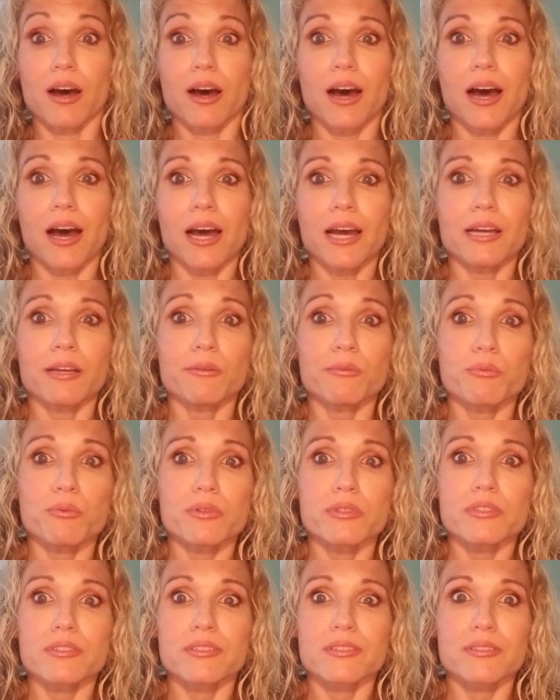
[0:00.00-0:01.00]
I
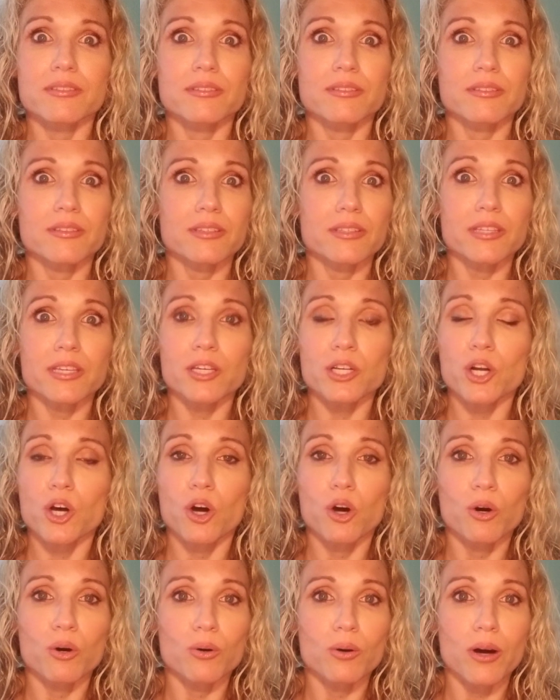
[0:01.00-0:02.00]
was,
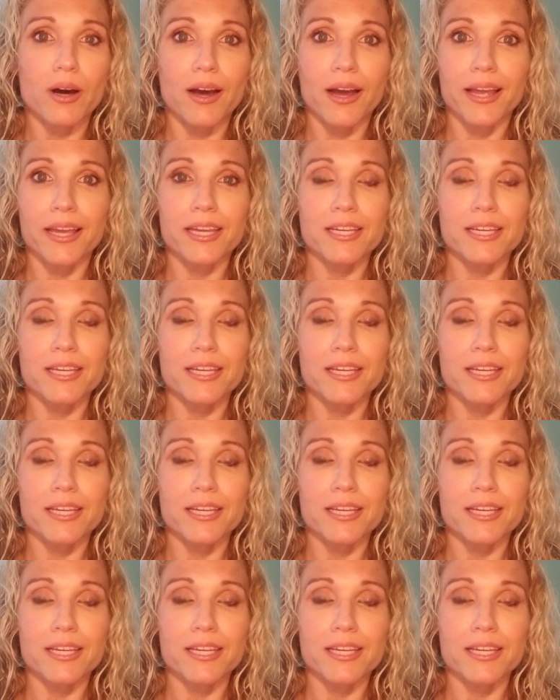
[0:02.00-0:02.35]
I